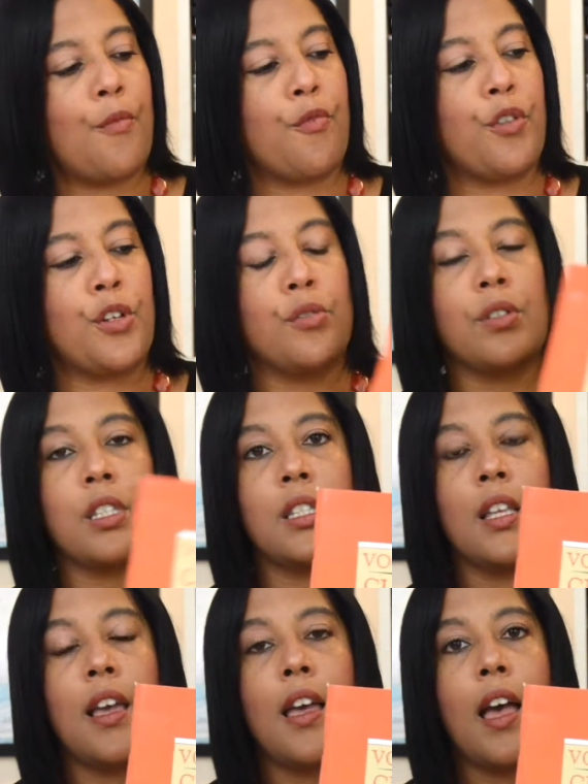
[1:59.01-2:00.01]

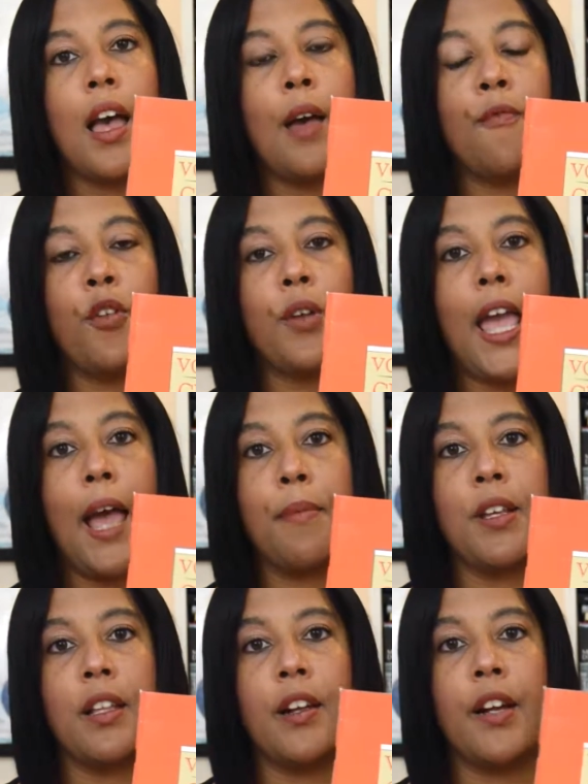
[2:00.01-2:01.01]
roots
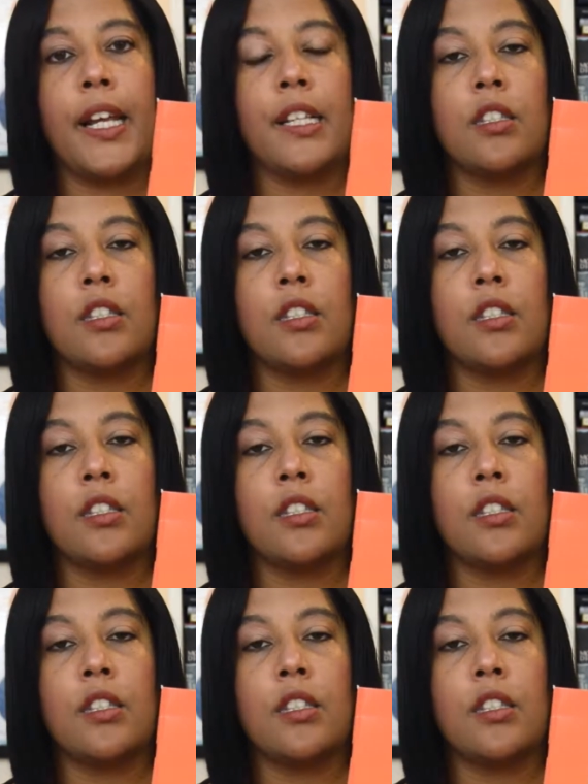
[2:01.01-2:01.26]
vocabulary.